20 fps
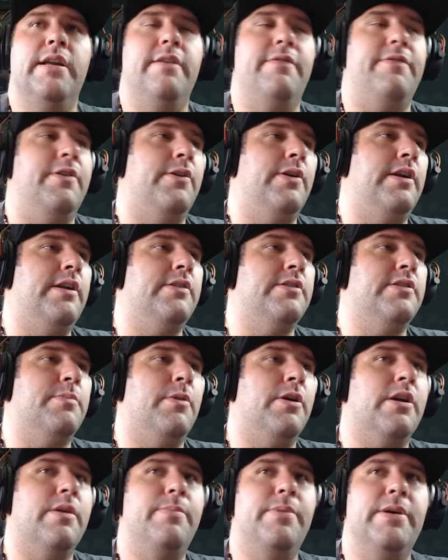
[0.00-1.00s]
If you know how to use the
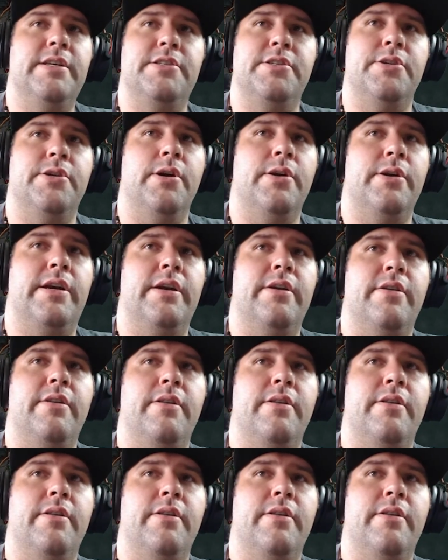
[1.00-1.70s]
marketplace, you go to here to the